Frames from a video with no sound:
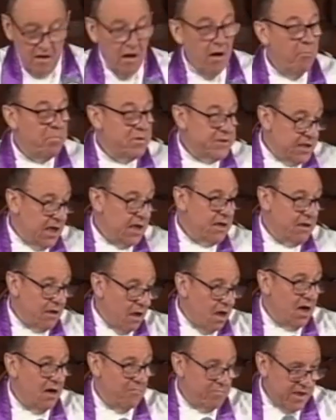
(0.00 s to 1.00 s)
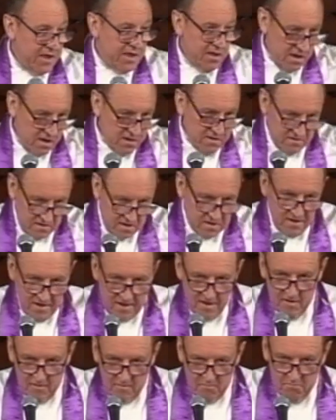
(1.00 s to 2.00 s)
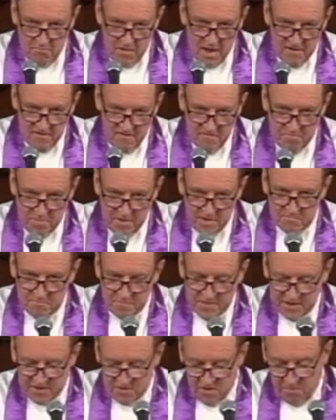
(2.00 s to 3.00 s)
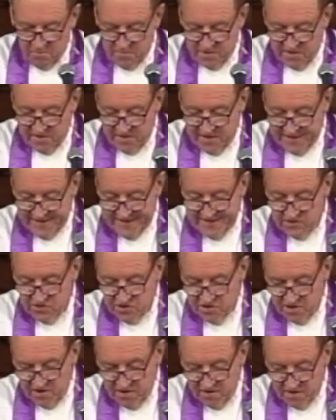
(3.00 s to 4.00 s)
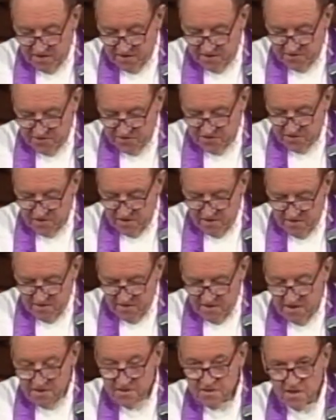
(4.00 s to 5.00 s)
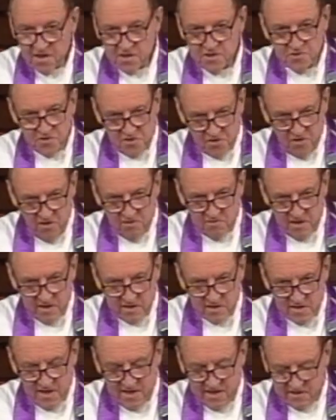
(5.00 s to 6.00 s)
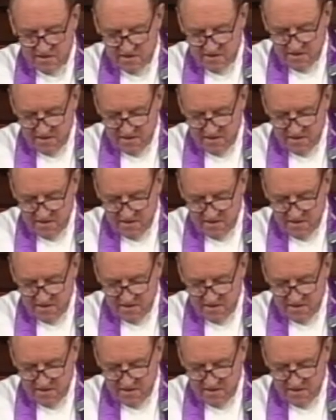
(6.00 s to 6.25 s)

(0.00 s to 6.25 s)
particularly because men have been predominantly in charge and controlling that.